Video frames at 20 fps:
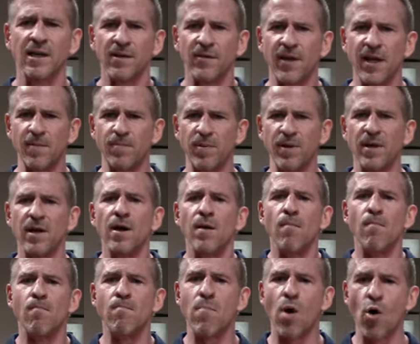They've been
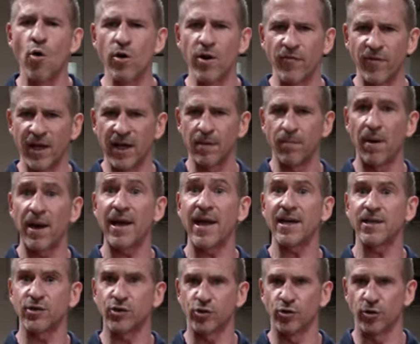motivated by
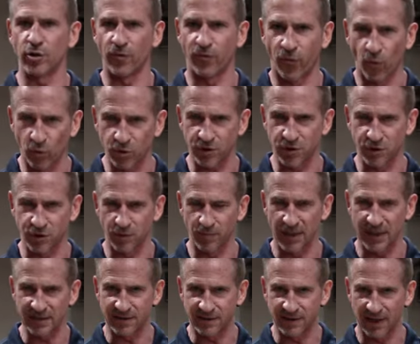external forces, you
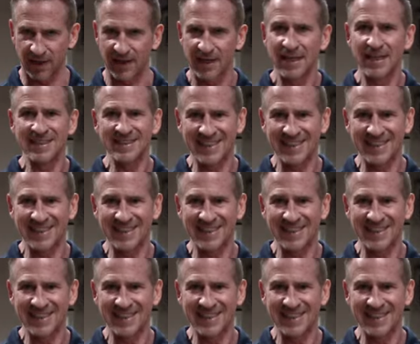might say,